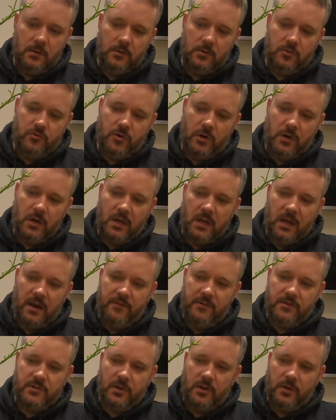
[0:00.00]
The trunk
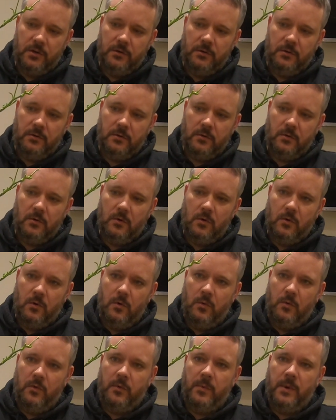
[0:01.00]
carries on
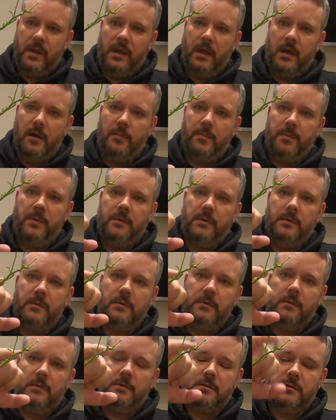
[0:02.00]
all the way up
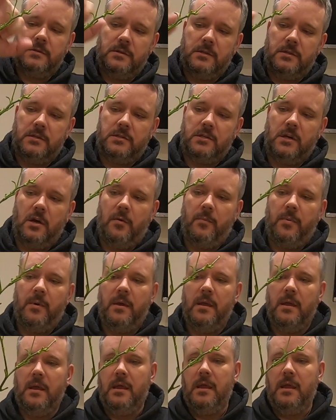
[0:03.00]
to the top,